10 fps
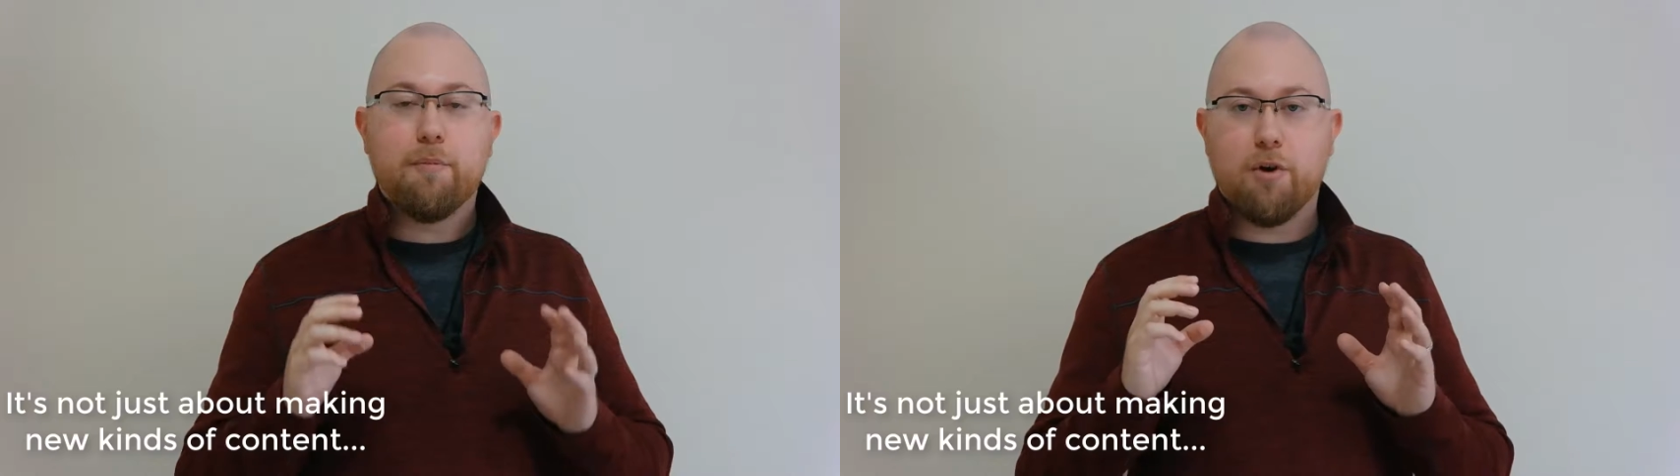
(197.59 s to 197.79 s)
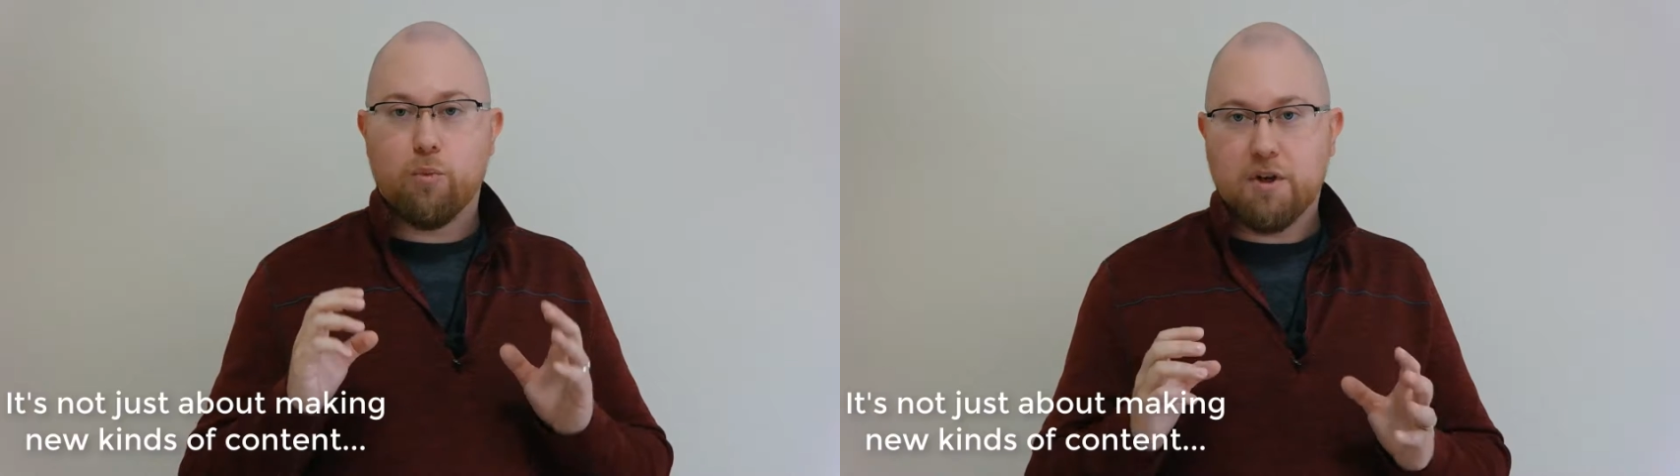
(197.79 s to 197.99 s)

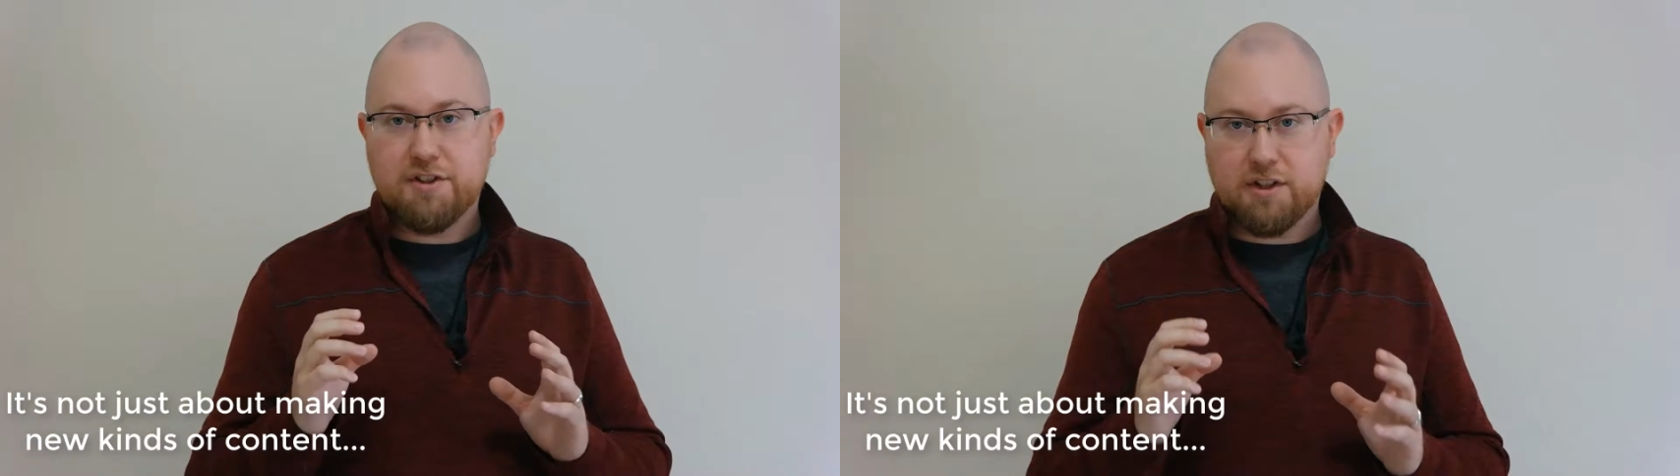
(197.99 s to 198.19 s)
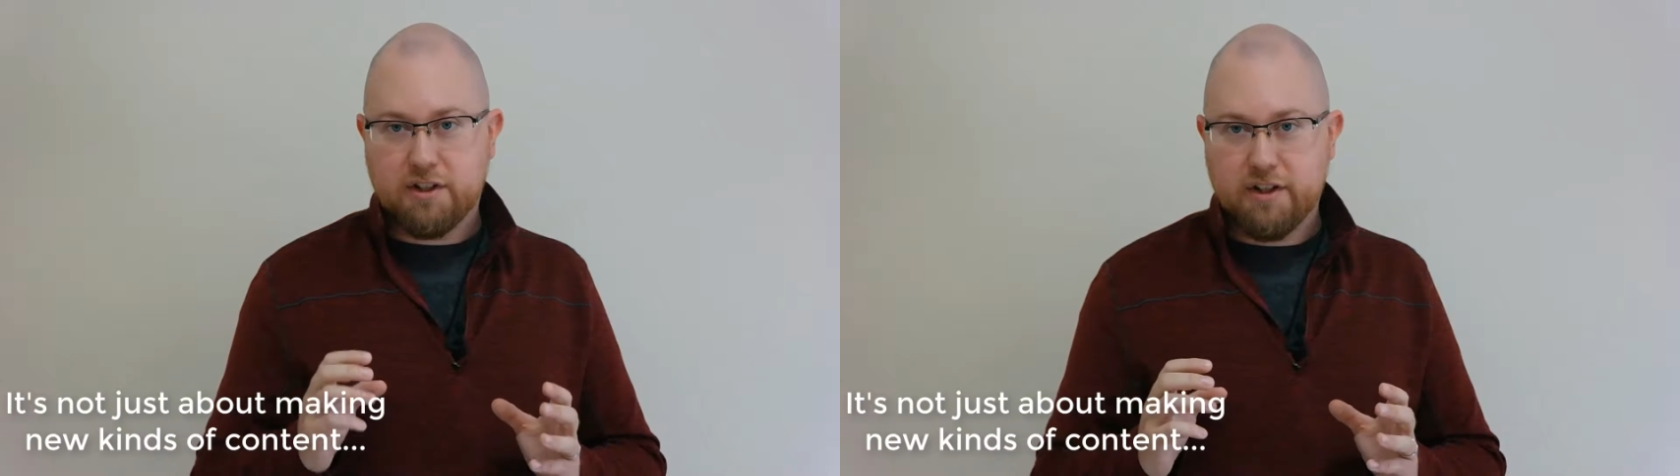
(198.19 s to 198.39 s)
but it
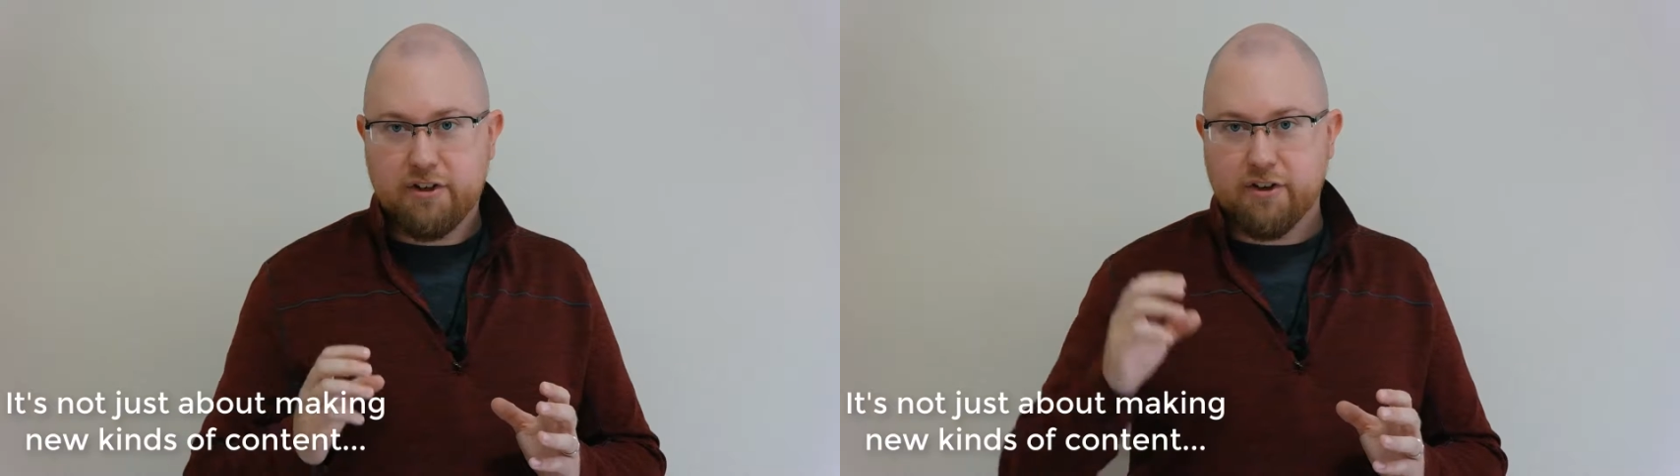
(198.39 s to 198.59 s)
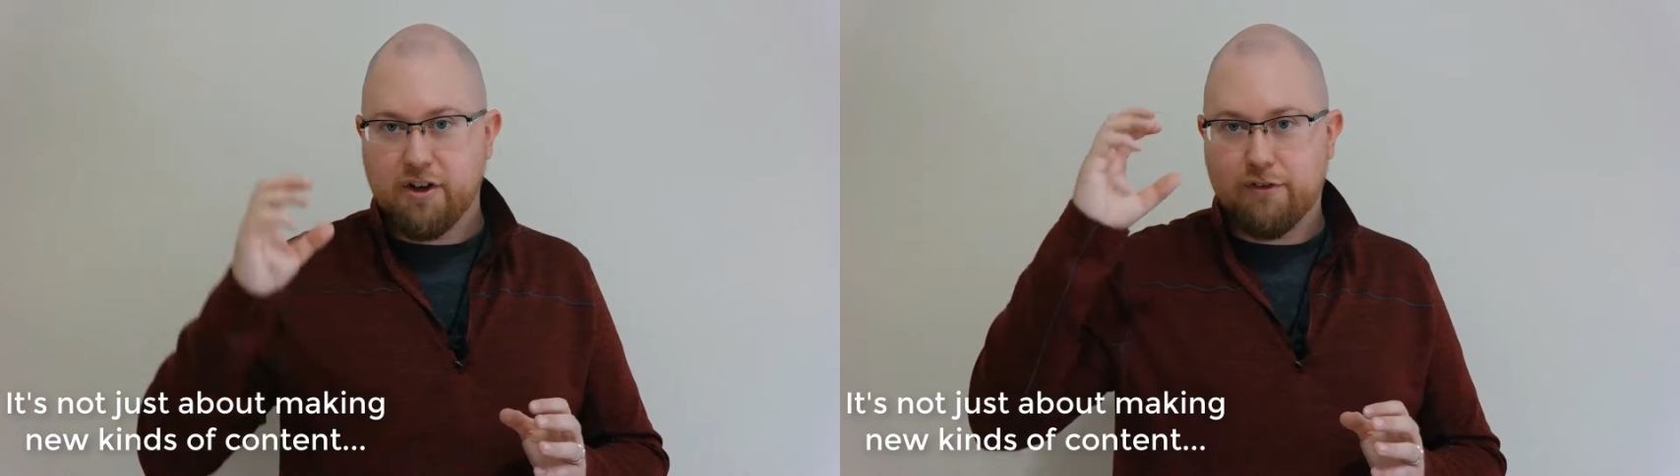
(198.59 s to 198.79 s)
wasn't
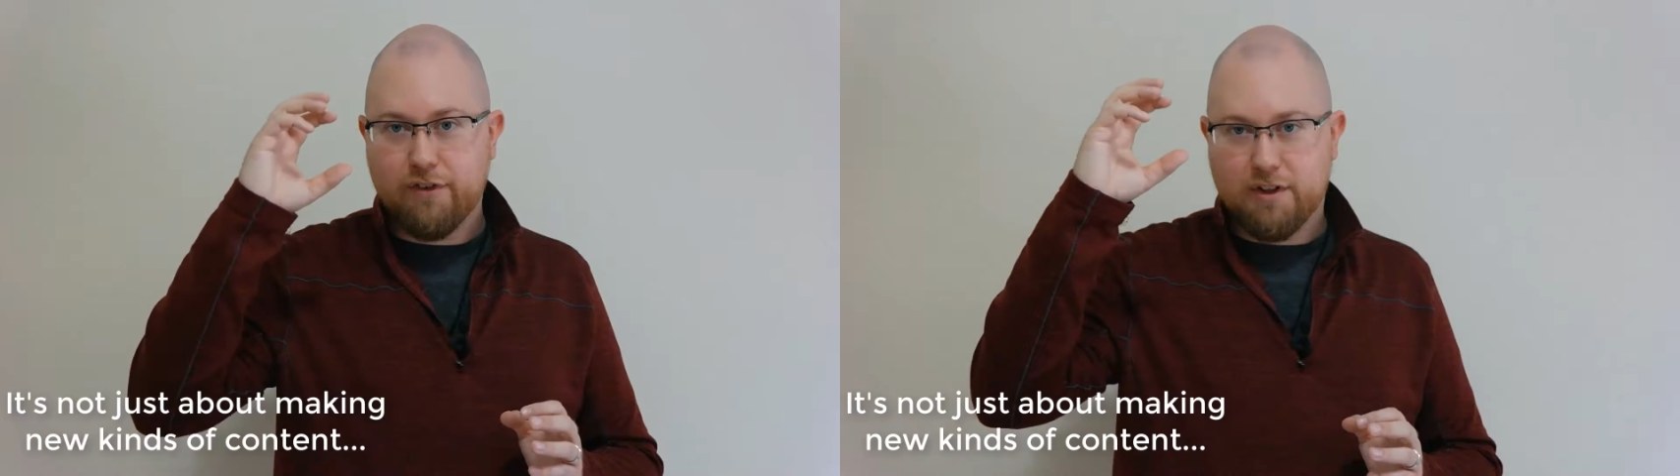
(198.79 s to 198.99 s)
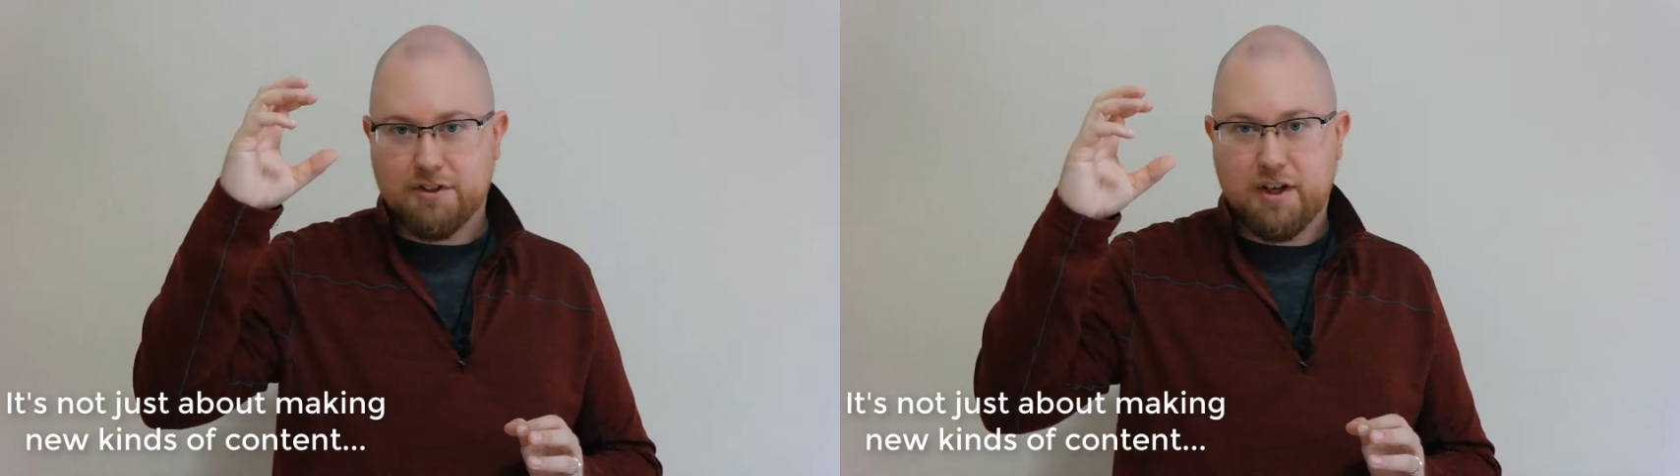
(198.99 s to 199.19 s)
clear enough
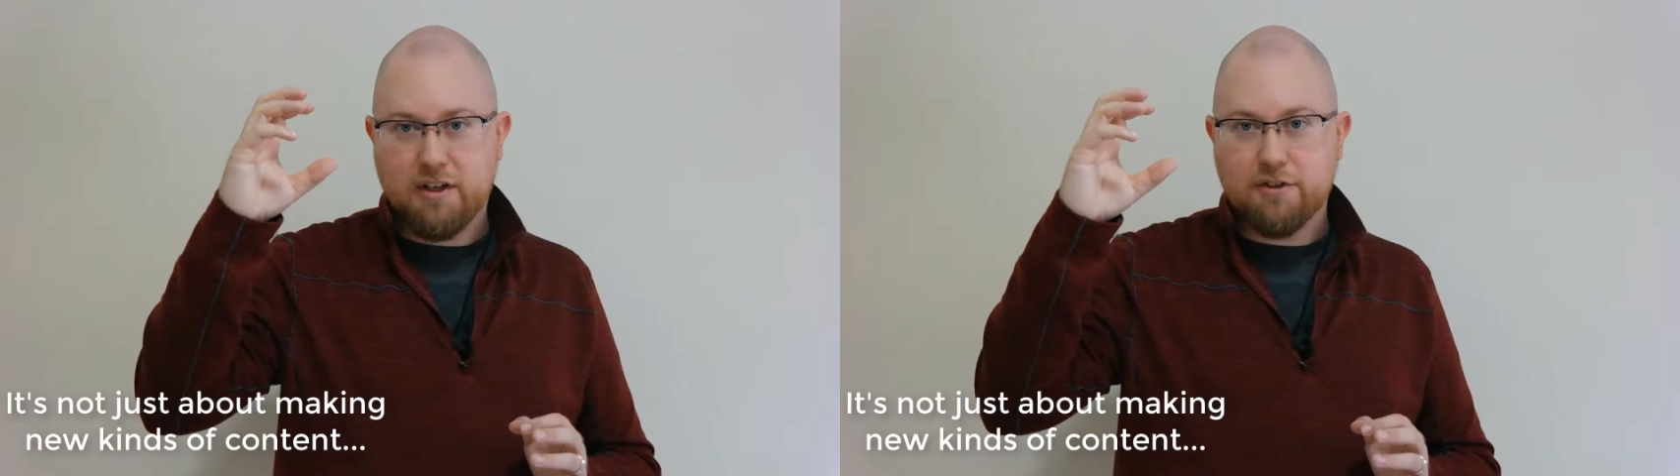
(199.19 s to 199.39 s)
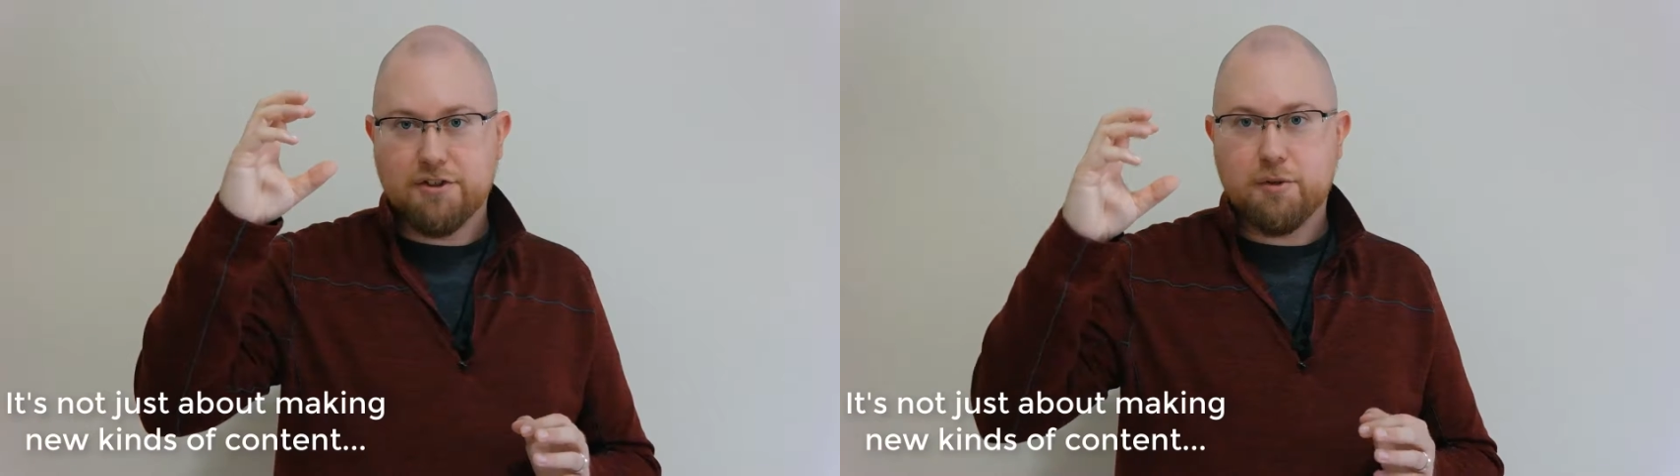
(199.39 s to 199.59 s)
in the
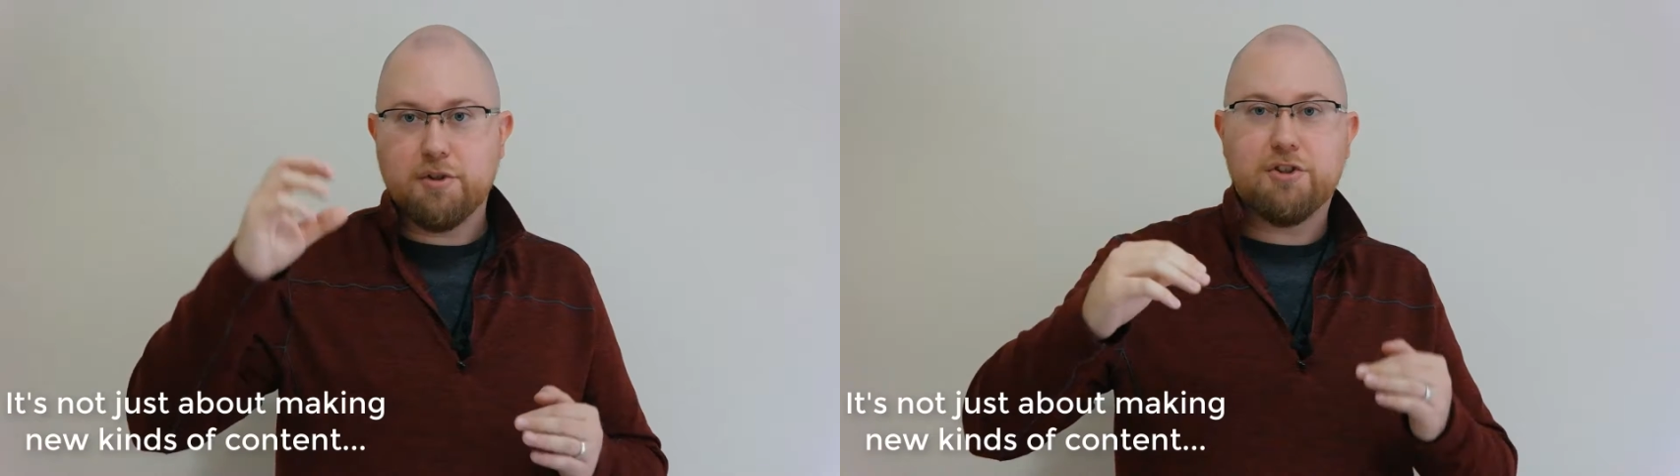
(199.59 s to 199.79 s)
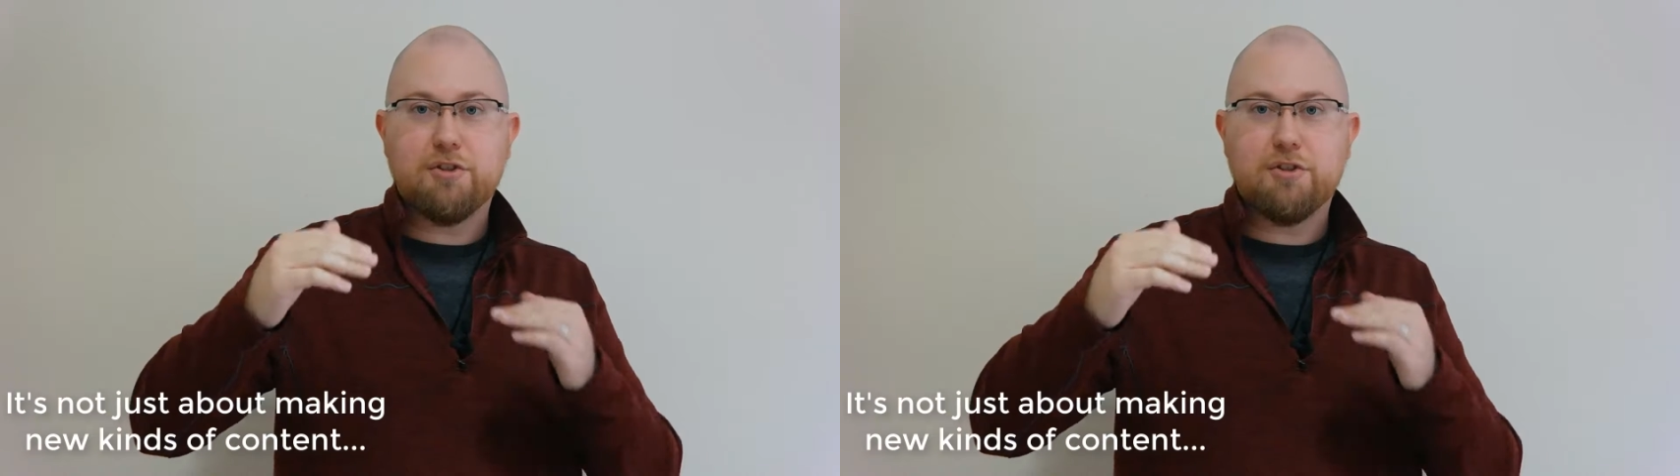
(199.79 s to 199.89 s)
titles he was